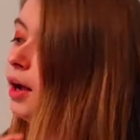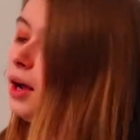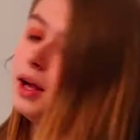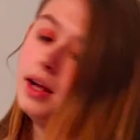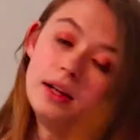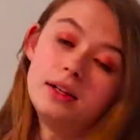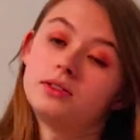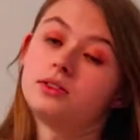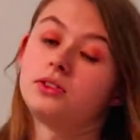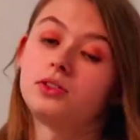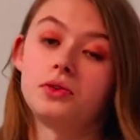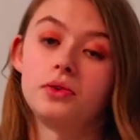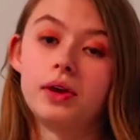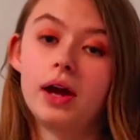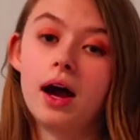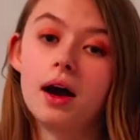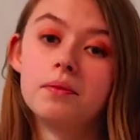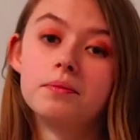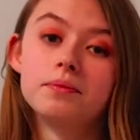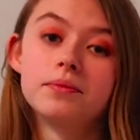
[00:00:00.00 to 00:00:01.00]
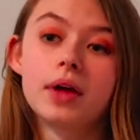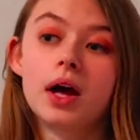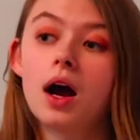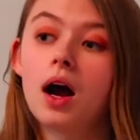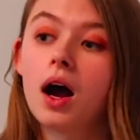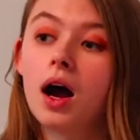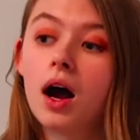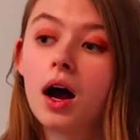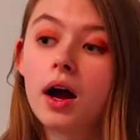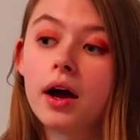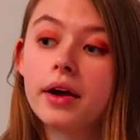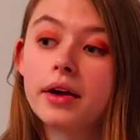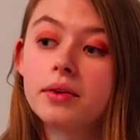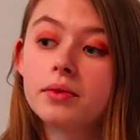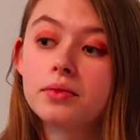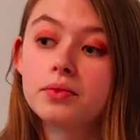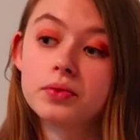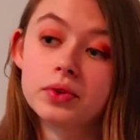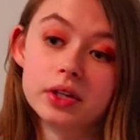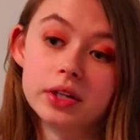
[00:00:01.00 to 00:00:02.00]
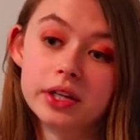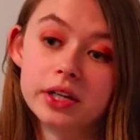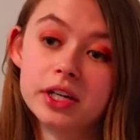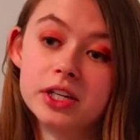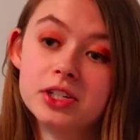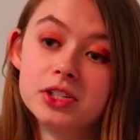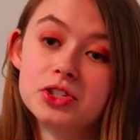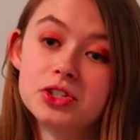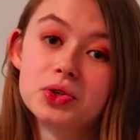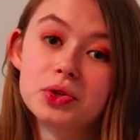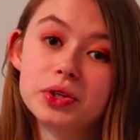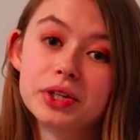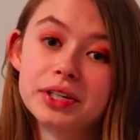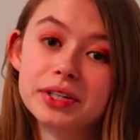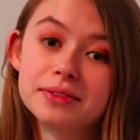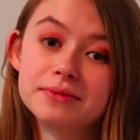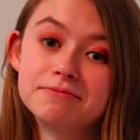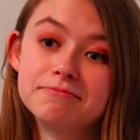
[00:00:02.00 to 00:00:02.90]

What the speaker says: And so yeah, I really enjoy